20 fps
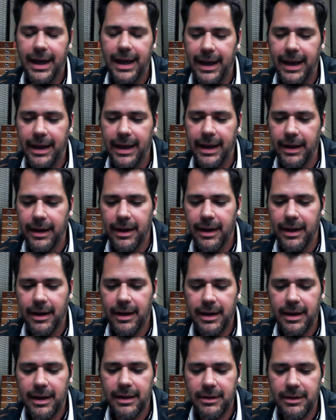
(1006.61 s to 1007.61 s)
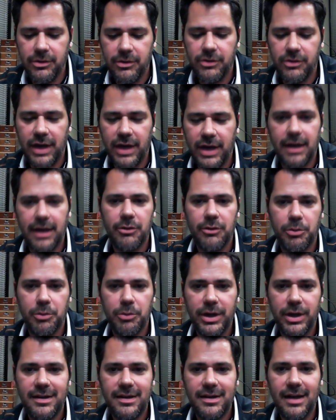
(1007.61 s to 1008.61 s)
and uh, and decided it was
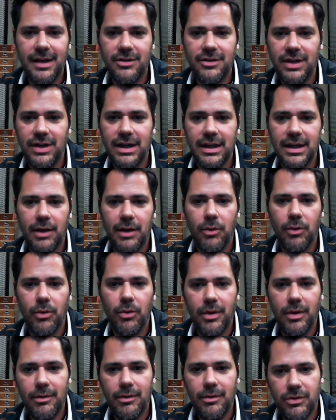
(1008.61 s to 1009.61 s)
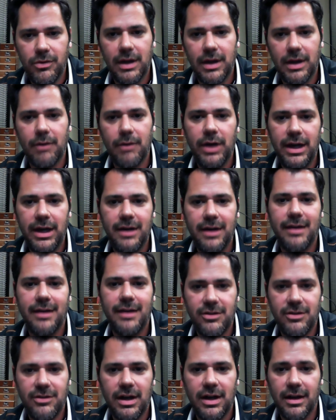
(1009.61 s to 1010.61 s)
pretty tasty, and then said we need to
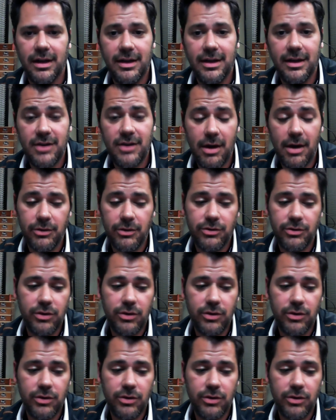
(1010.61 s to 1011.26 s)
taste it in Lanceros.